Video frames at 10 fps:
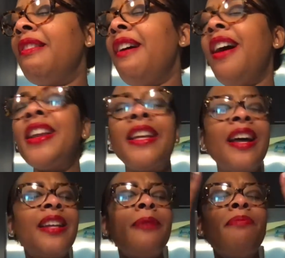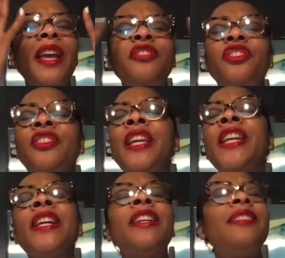God, he got that
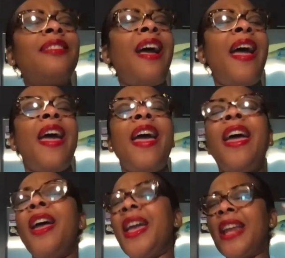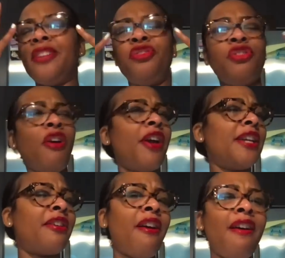Beijing in his head, that Jerry
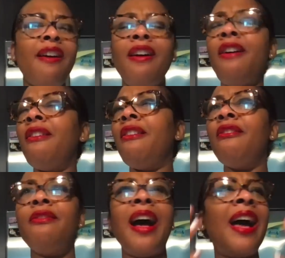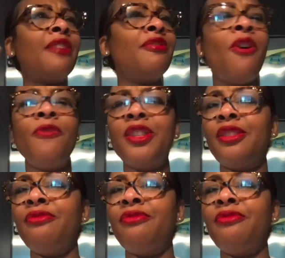curl. Oh, I don't know if it's a